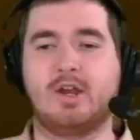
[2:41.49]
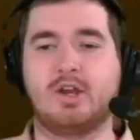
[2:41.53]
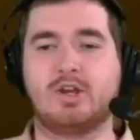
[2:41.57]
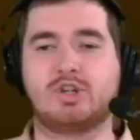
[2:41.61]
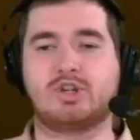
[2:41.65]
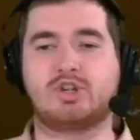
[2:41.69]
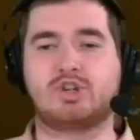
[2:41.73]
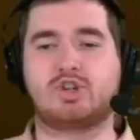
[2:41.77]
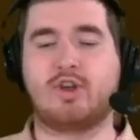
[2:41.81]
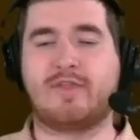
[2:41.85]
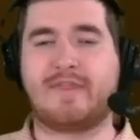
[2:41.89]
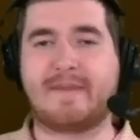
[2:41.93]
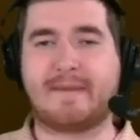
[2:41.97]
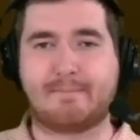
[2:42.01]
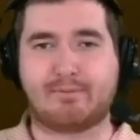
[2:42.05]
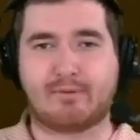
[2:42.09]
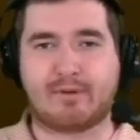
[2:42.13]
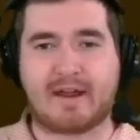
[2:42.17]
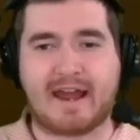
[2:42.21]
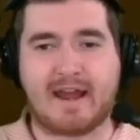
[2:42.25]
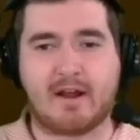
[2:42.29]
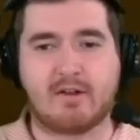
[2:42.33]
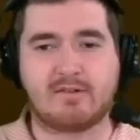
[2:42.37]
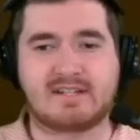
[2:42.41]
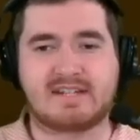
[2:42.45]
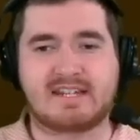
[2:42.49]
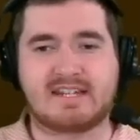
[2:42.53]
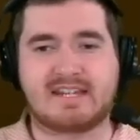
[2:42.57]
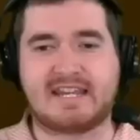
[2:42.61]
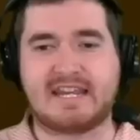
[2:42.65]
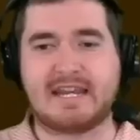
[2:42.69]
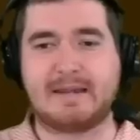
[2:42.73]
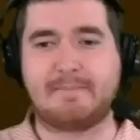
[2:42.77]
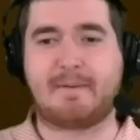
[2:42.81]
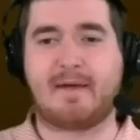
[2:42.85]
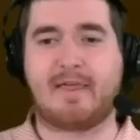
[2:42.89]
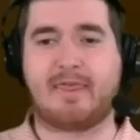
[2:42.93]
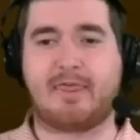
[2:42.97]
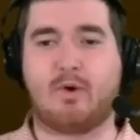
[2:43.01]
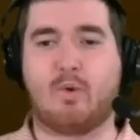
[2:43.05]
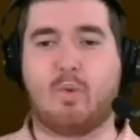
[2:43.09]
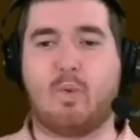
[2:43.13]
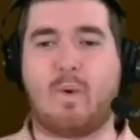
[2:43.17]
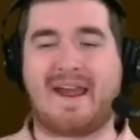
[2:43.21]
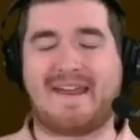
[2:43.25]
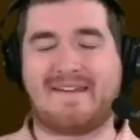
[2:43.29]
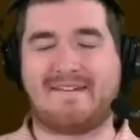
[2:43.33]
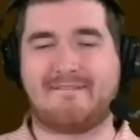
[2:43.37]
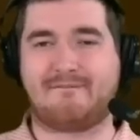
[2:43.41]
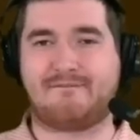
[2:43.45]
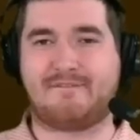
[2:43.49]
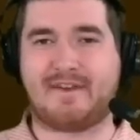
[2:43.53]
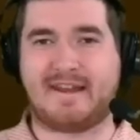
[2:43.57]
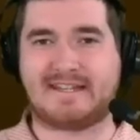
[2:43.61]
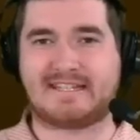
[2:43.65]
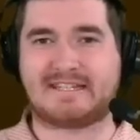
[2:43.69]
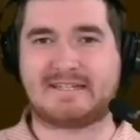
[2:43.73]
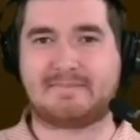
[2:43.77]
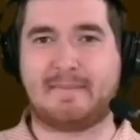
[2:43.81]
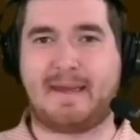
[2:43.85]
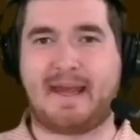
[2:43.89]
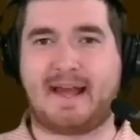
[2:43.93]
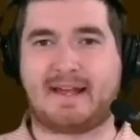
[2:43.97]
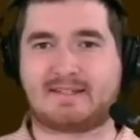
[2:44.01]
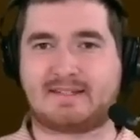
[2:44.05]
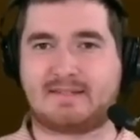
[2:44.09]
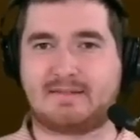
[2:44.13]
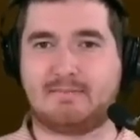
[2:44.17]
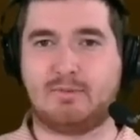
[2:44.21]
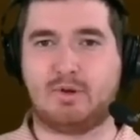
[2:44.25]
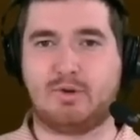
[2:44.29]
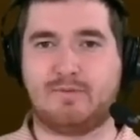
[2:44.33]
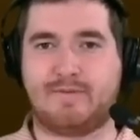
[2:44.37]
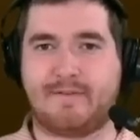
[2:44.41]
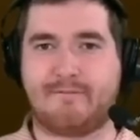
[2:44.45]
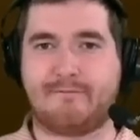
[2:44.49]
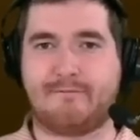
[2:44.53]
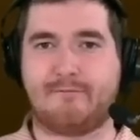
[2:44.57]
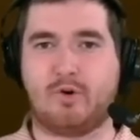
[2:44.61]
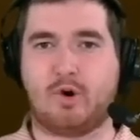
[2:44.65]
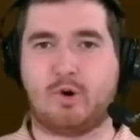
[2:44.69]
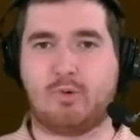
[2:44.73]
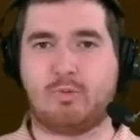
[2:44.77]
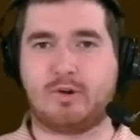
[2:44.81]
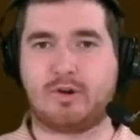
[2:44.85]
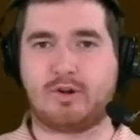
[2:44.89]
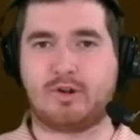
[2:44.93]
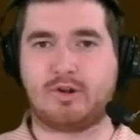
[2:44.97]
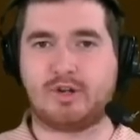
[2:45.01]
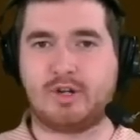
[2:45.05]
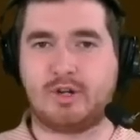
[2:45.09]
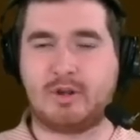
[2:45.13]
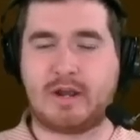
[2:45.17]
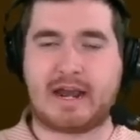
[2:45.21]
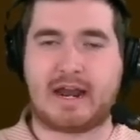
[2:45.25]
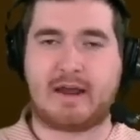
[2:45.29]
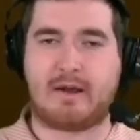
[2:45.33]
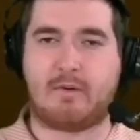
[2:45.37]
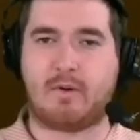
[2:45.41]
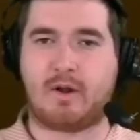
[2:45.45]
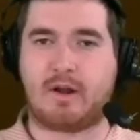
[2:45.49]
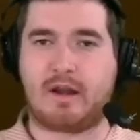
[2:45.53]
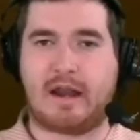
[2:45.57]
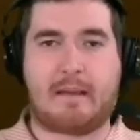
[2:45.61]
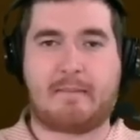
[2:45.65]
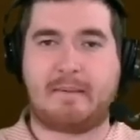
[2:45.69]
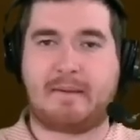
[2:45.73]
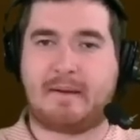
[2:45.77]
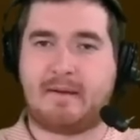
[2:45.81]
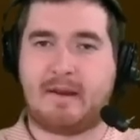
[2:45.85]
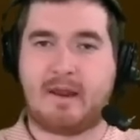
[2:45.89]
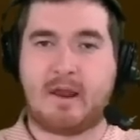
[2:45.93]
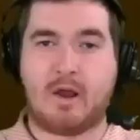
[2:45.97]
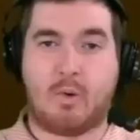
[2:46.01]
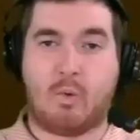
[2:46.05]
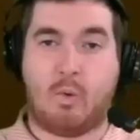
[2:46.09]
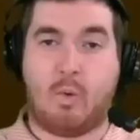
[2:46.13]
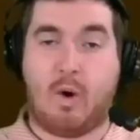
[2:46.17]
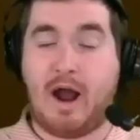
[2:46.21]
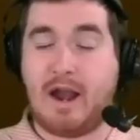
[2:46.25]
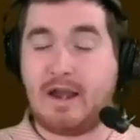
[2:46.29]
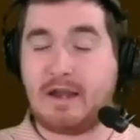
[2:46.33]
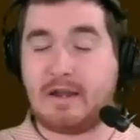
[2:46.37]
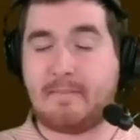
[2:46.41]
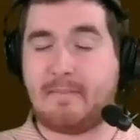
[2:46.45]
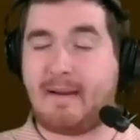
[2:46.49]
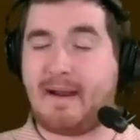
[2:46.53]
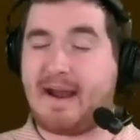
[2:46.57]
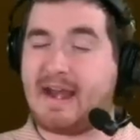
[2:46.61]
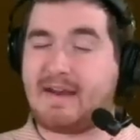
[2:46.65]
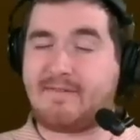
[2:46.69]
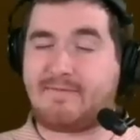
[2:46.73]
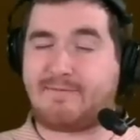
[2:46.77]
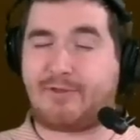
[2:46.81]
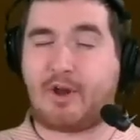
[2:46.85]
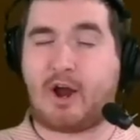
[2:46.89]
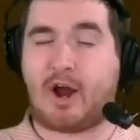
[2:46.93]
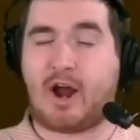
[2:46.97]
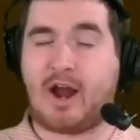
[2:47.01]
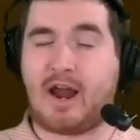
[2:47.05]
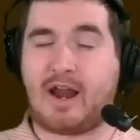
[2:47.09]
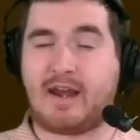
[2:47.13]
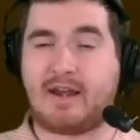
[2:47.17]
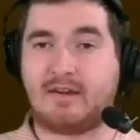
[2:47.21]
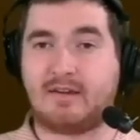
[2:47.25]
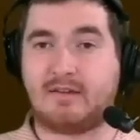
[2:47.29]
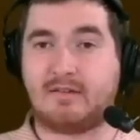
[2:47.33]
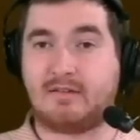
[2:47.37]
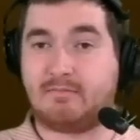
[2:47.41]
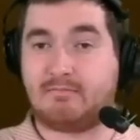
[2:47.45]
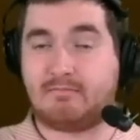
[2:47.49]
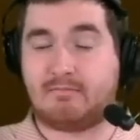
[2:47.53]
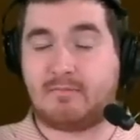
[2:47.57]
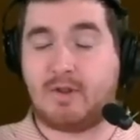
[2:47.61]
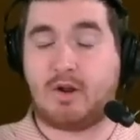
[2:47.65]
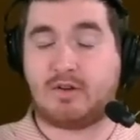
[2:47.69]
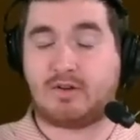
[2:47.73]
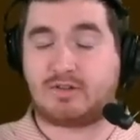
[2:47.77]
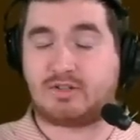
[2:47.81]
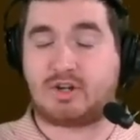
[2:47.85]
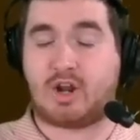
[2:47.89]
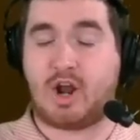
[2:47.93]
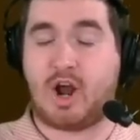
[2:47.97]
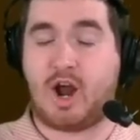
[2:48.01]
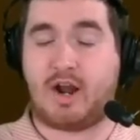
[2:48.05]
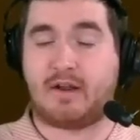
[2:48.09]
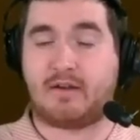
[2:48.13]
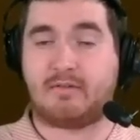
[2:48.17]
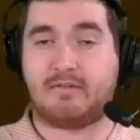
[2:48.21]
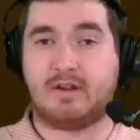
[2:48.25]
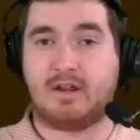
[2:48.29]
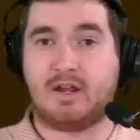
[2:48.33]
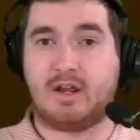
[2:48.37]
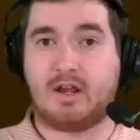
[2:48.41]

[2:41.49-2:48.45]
Should the Browns keep the white face mask moving forward? Or do you want I mean, one you might have thought and no, it's gone.